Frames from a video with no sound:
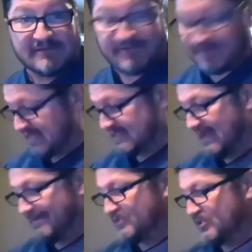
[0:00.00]
Face
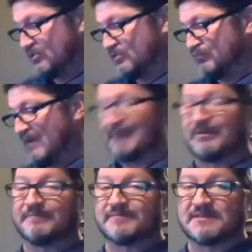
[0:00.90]
up to your
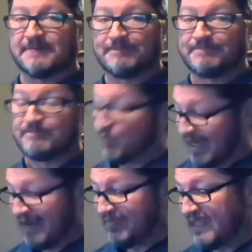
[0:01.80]
problems,
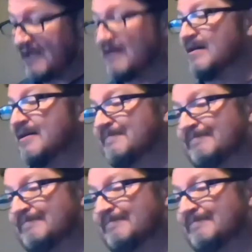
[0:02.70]
whatever they are.